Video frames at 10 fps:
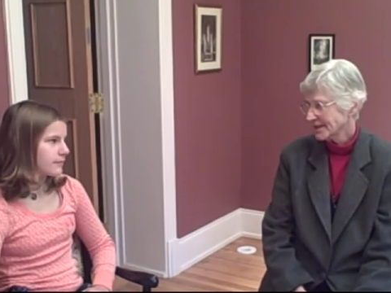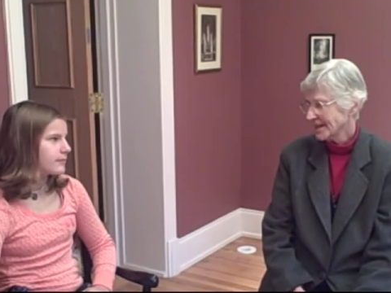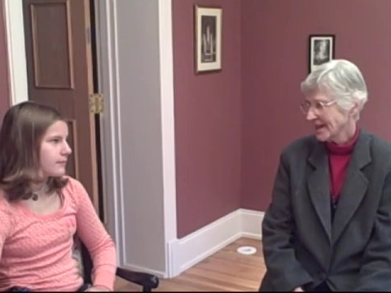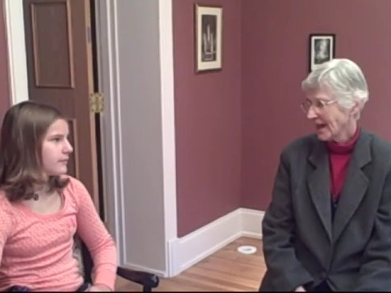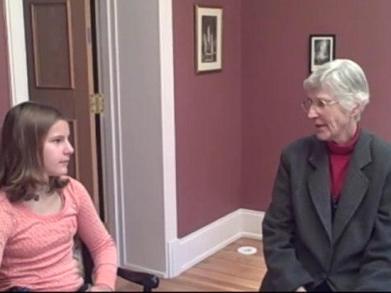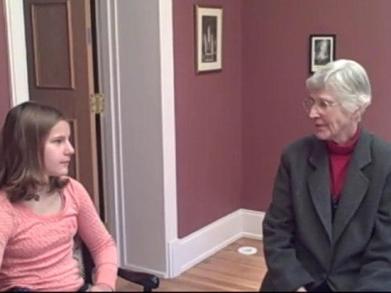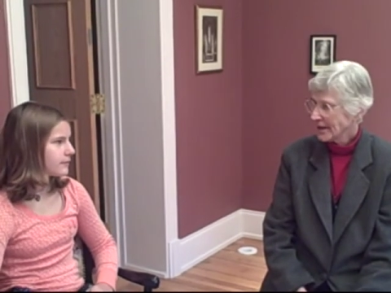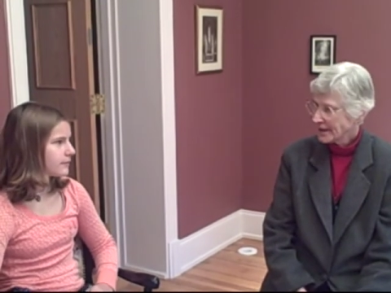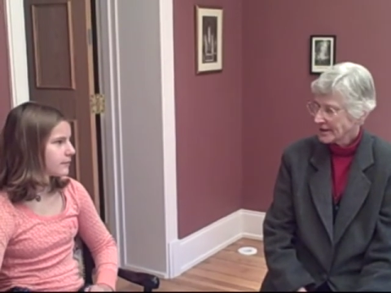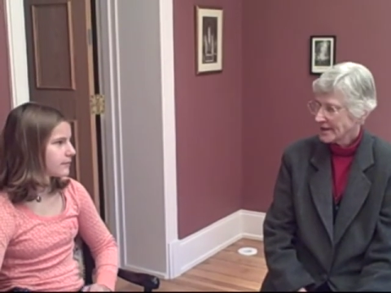Speaker 1: Mm -hmm. And
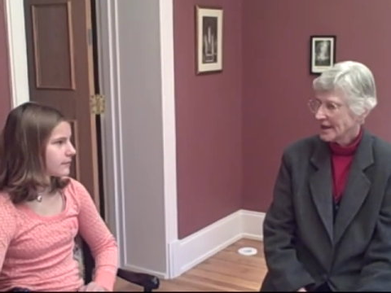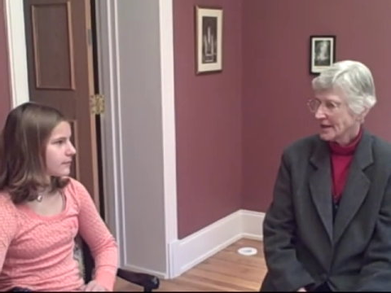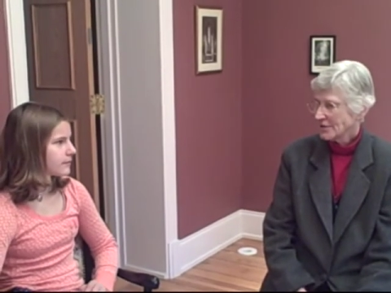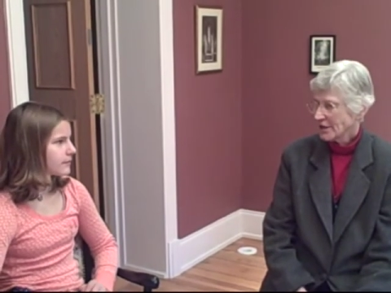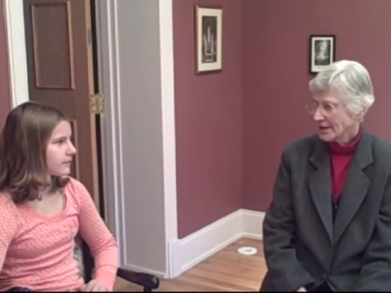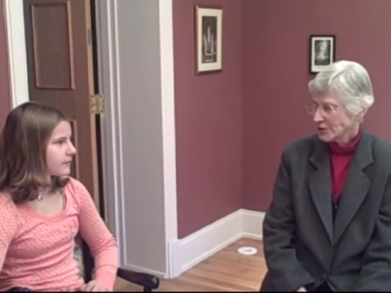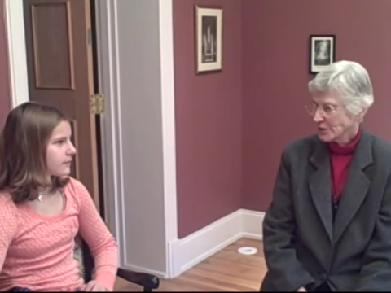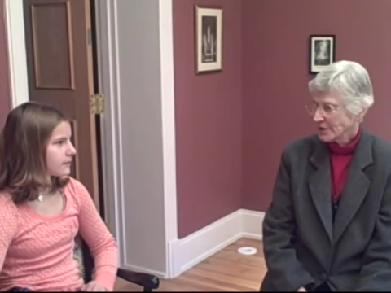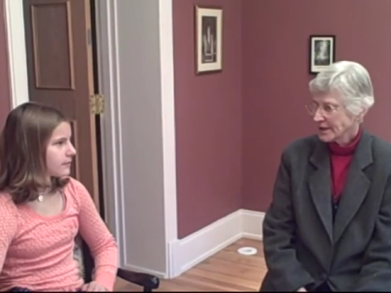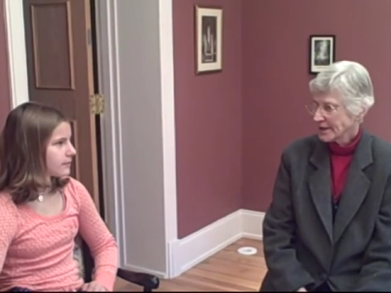then
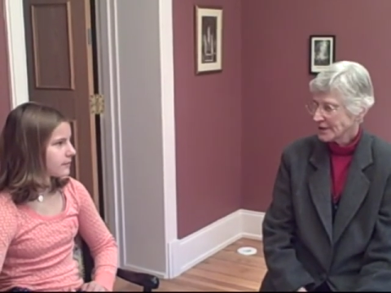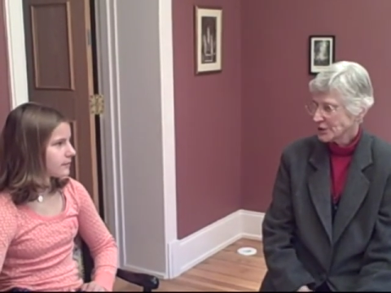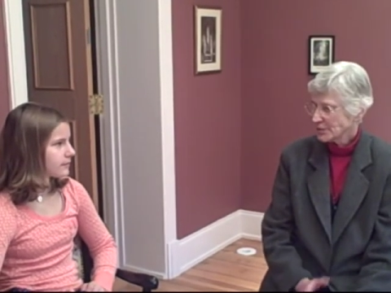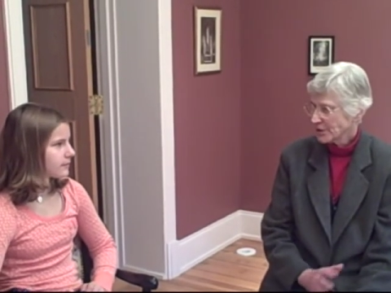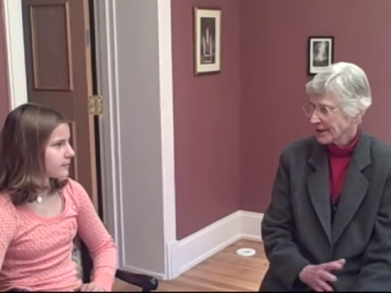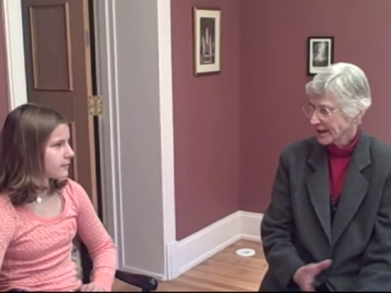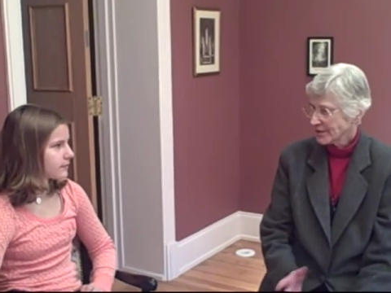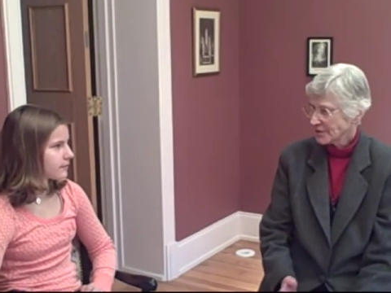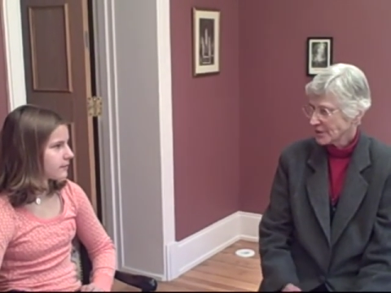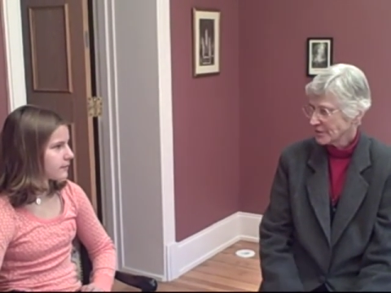gradually it spread
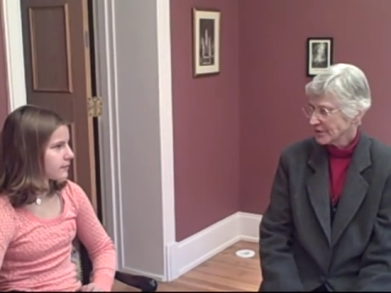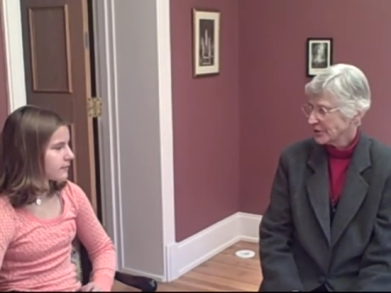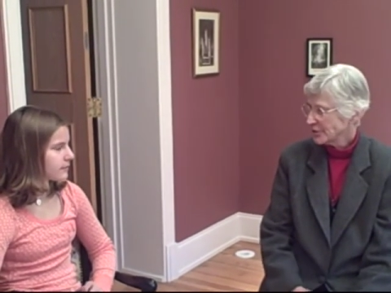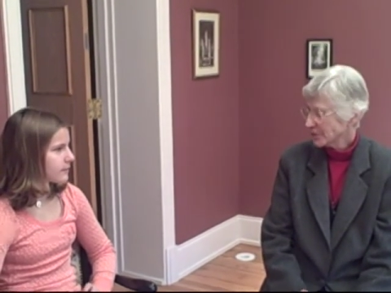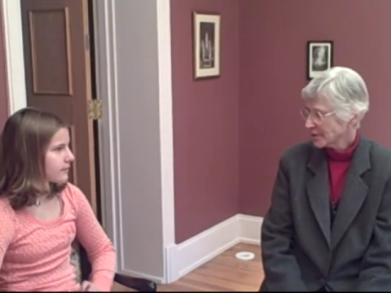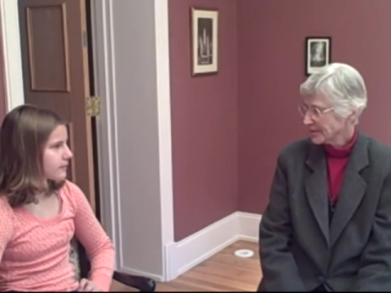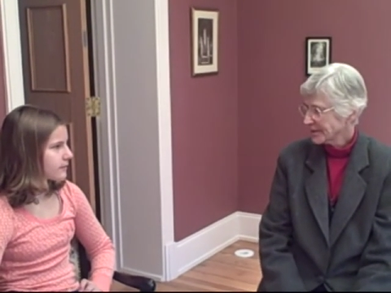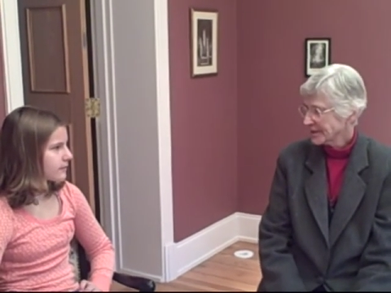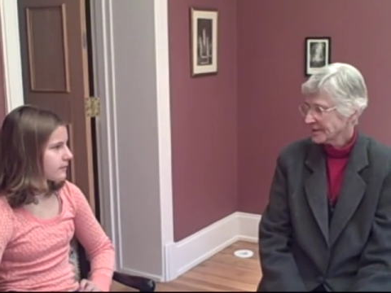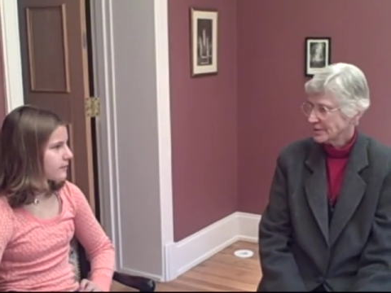out over Europe,
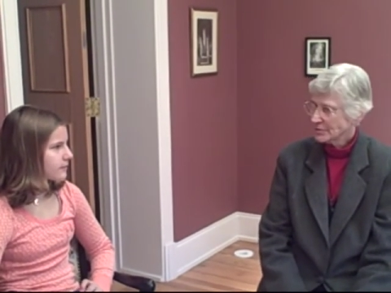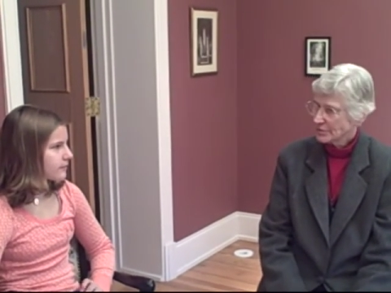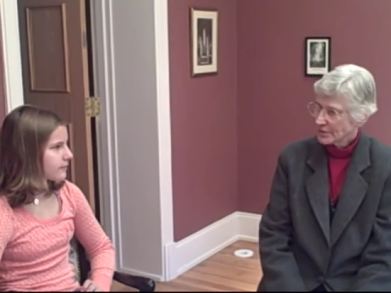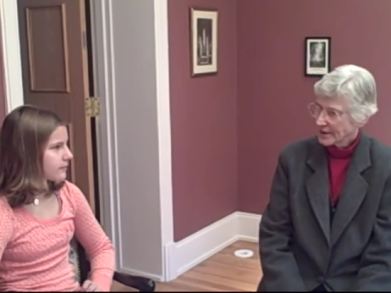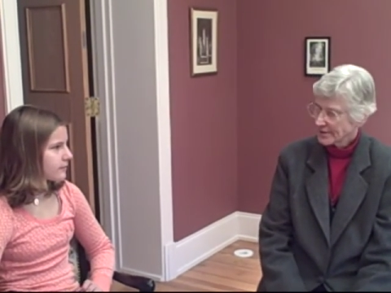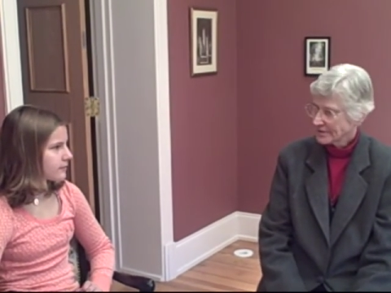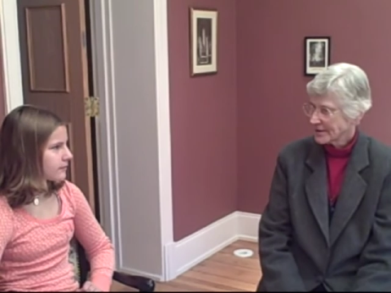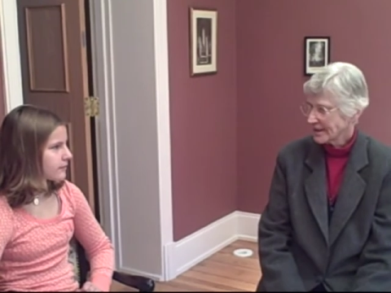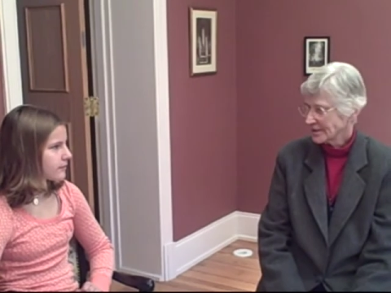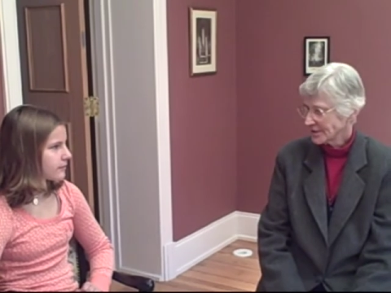uh, throughout
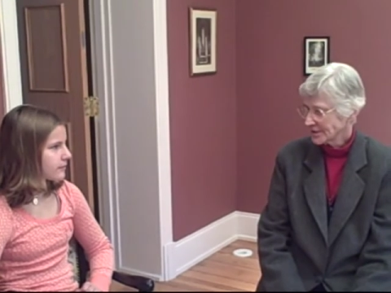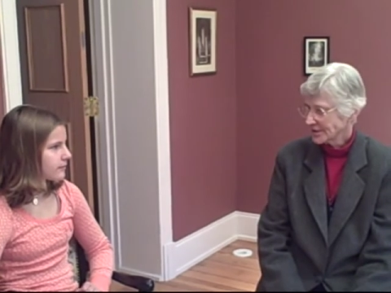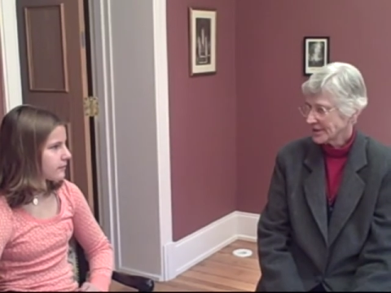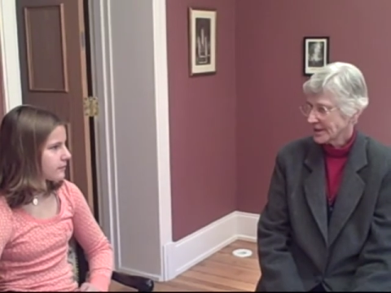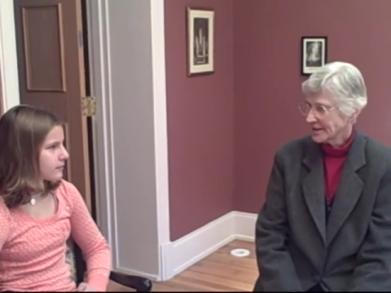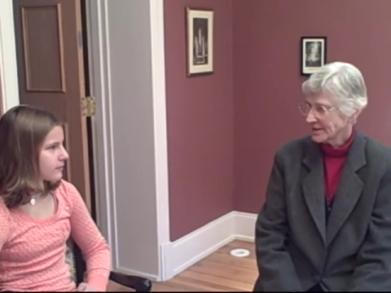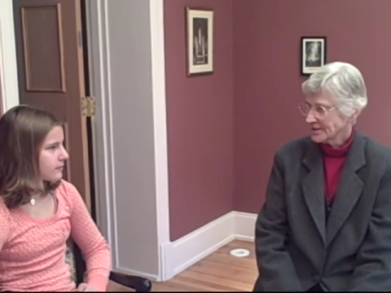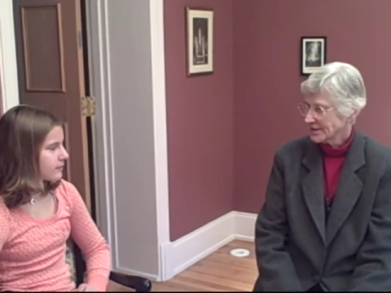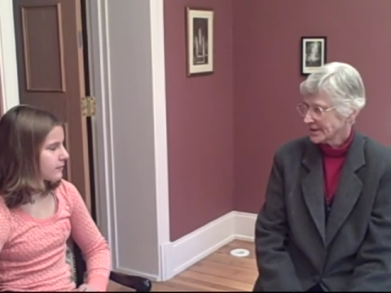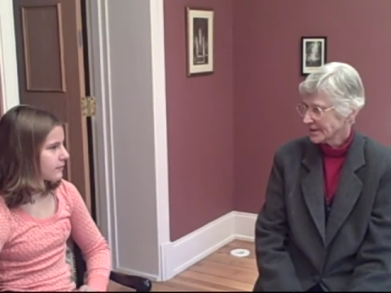England
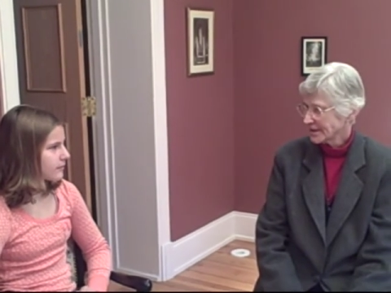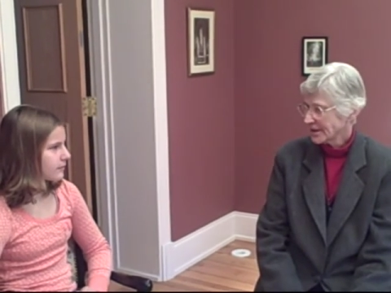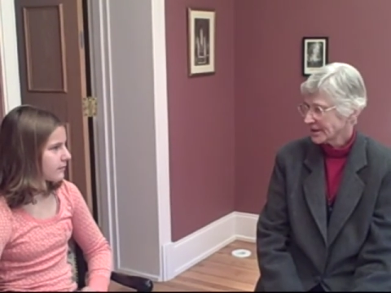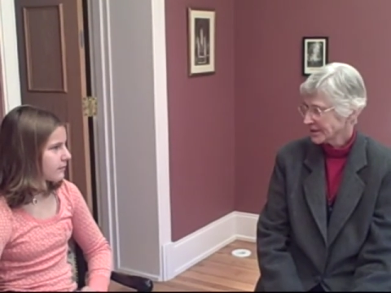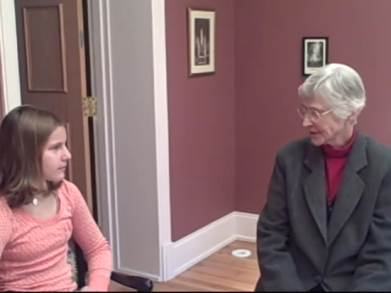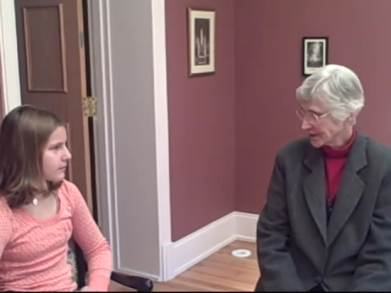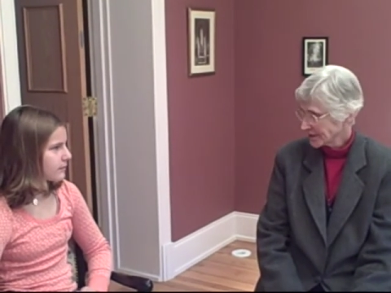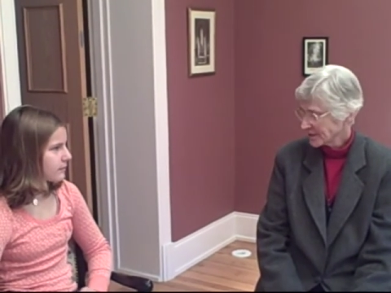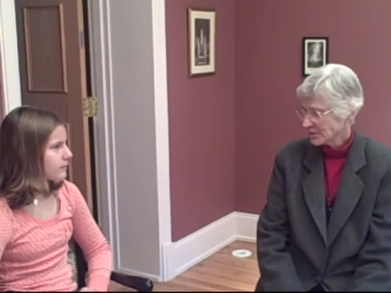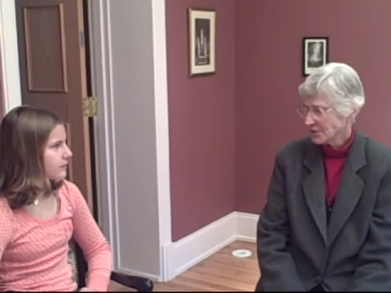and uh,
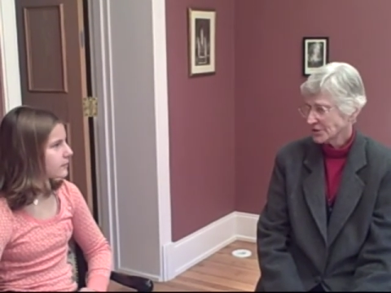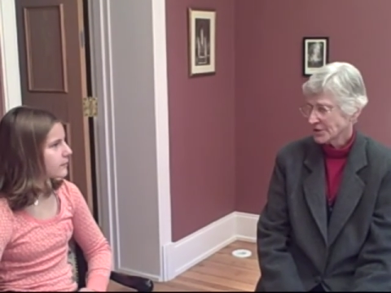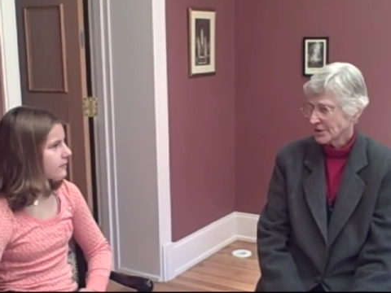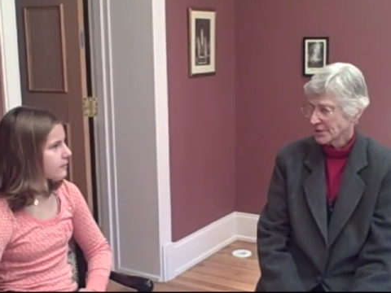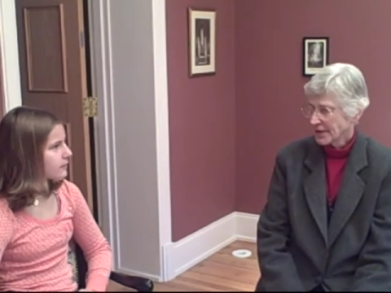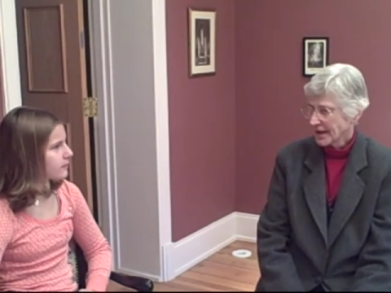Ireland also,